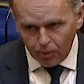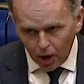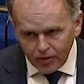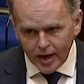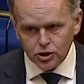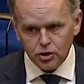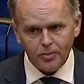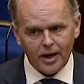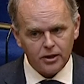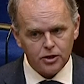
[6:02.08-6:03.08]
brought that to the
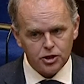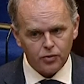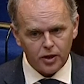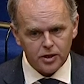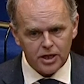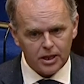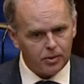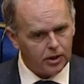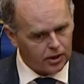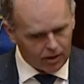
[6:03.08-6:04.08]
partners around the
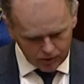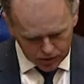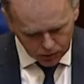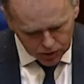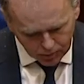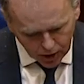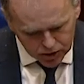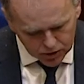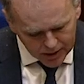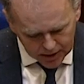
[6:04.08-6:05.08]
table, and obviously it was brought
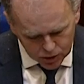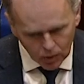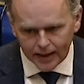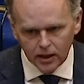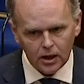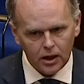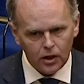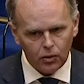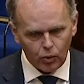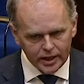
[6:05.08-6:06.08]
to me as well,
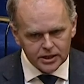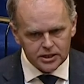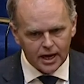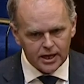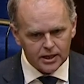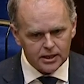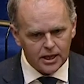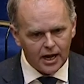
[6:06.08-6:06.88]
we decided,